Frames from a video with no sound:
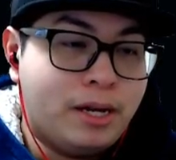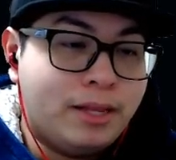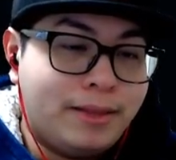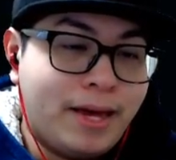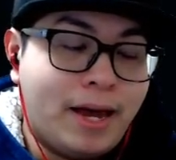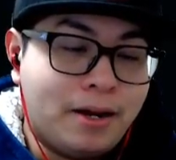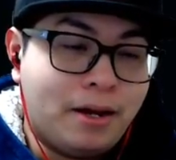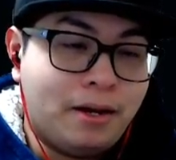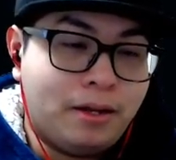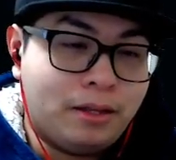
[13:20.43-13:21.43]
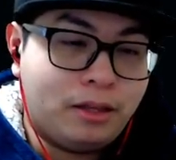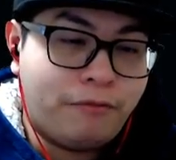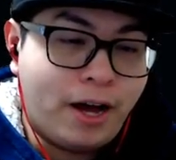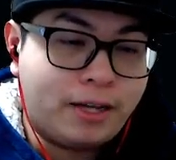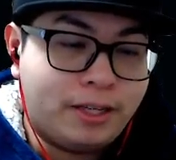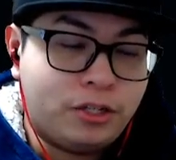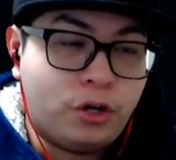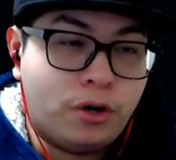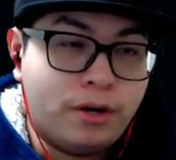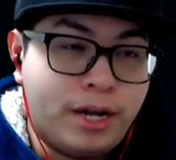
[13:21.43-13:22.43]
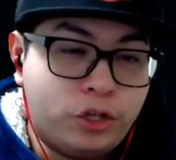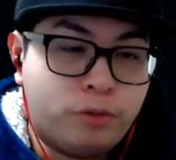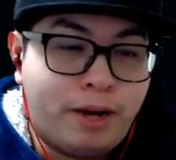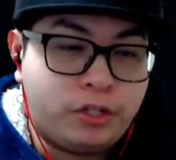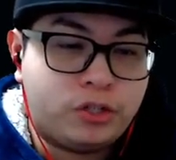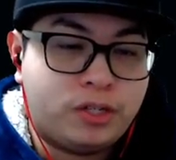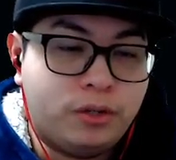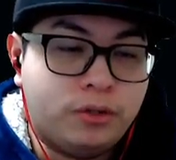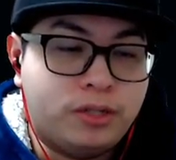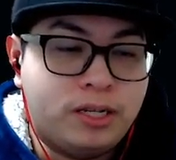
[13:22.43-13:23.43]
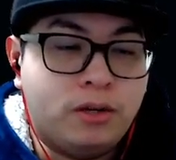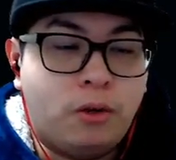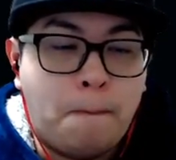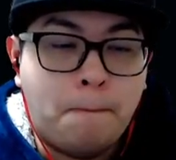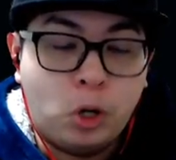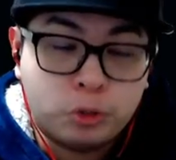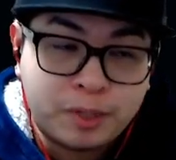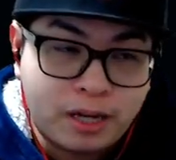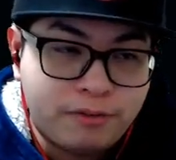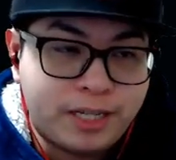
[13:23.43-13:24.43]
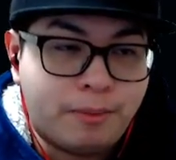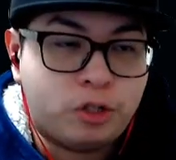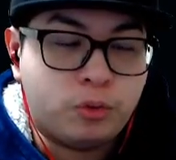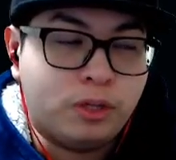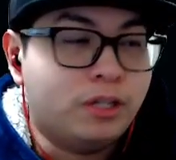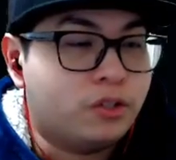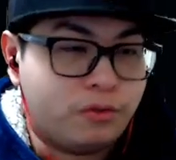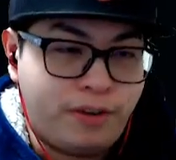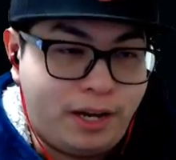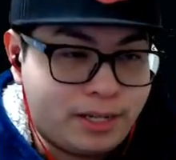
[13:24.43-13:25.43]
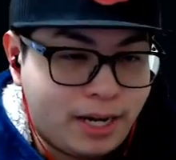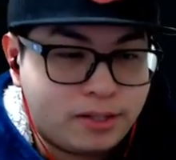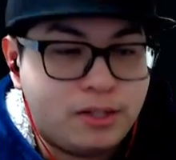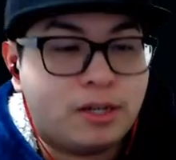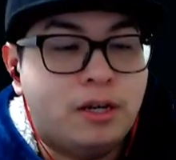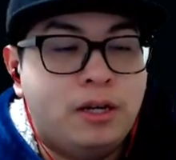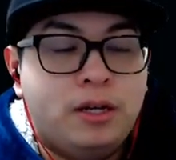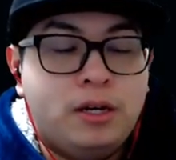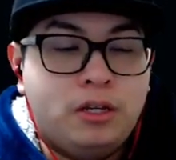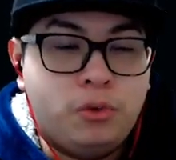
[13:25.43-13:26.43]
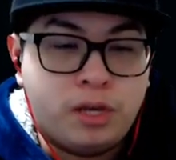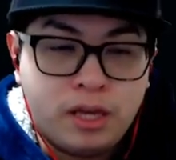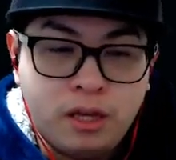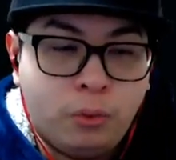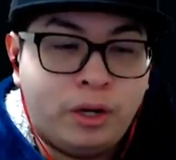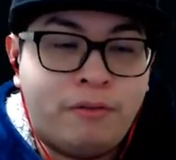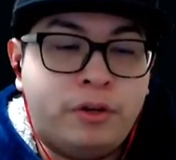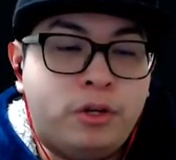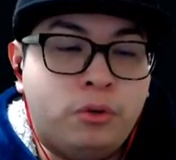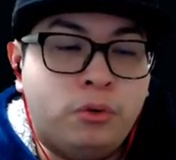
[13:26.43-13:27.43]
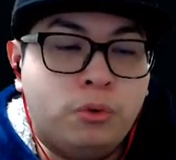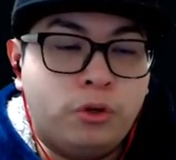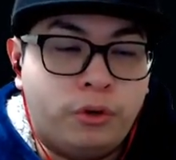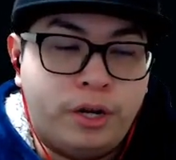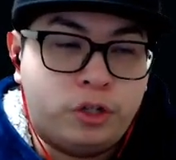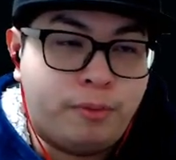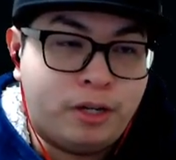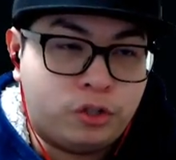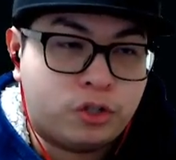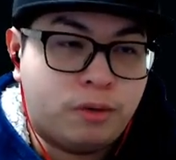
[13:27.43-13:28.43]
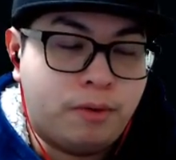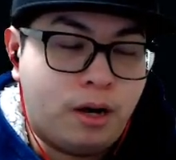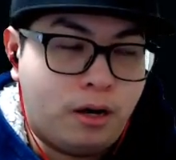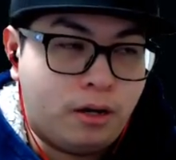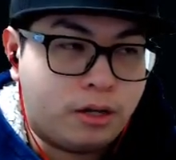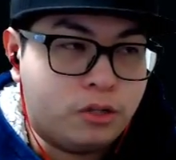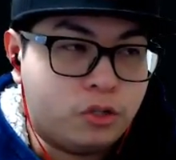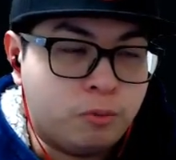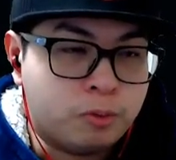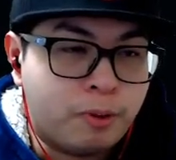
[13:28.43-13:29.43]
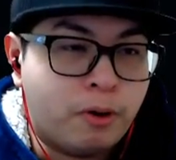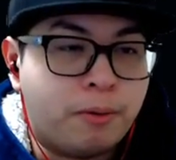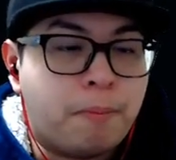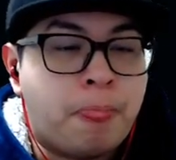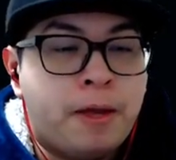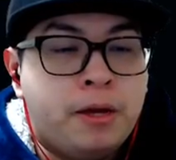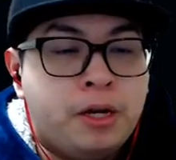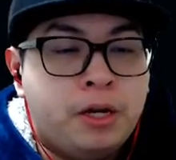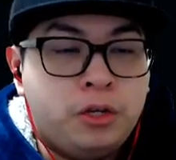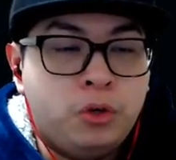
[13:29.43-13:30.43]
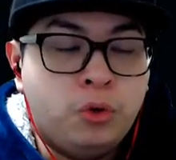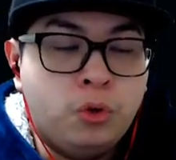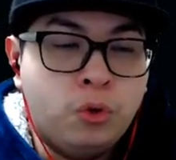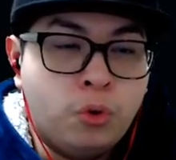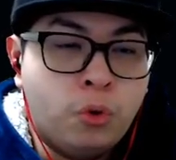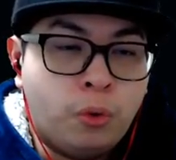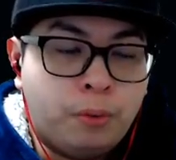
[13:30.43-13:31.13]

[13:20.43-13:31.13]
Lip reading: Then the fact that your nature magic skills deal multiplicative damage to elites is fantastic. You heal whenever your nature magics consume spirit. You